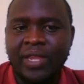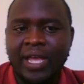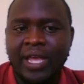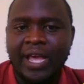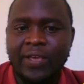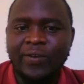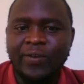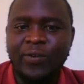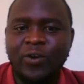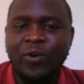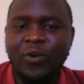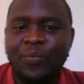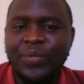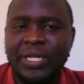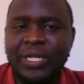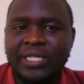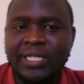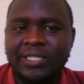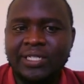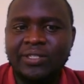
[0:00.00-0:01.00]
Are you
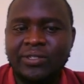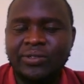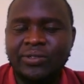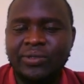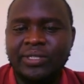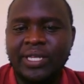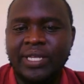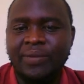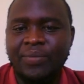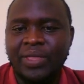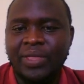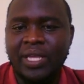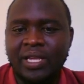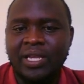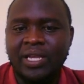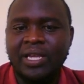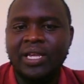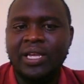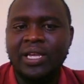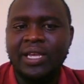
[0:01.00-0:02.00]
committing to do
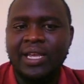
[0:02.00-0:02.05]
something?